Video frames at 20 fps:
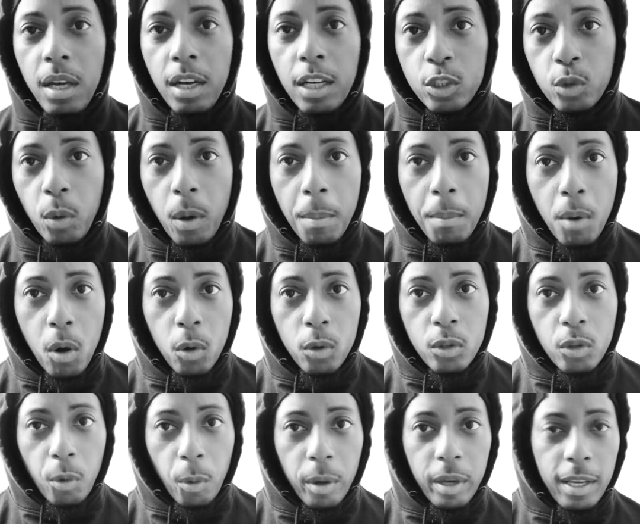Because when
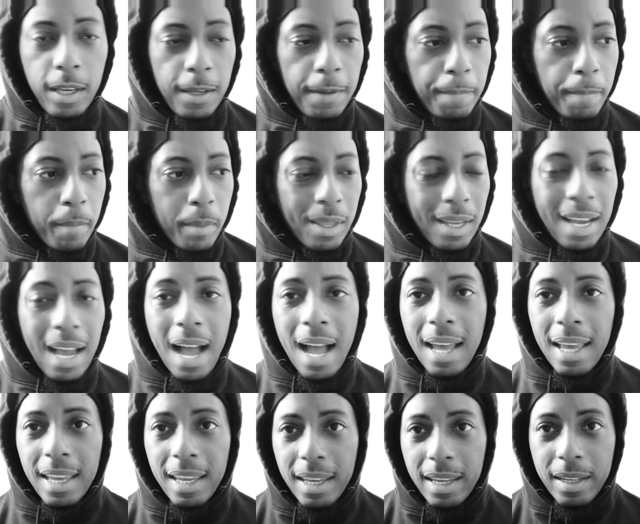Mo 3
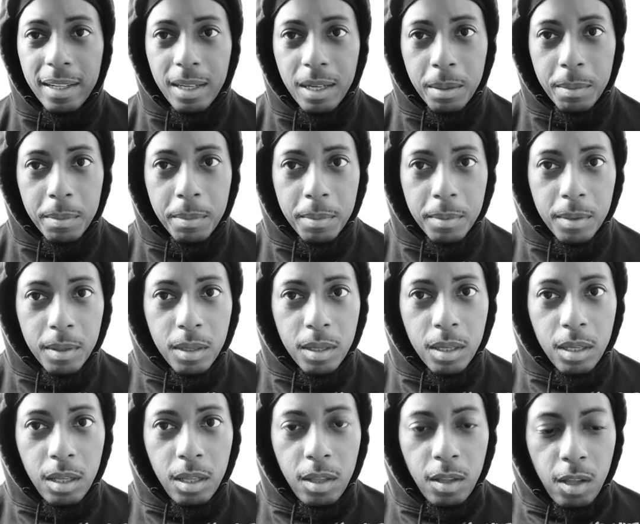got hit
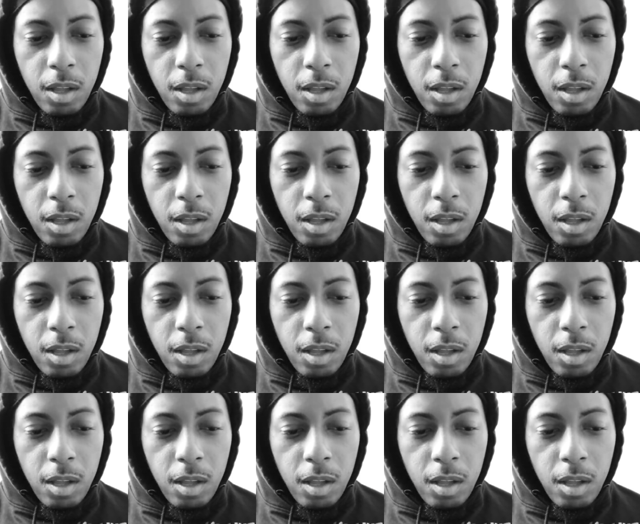up,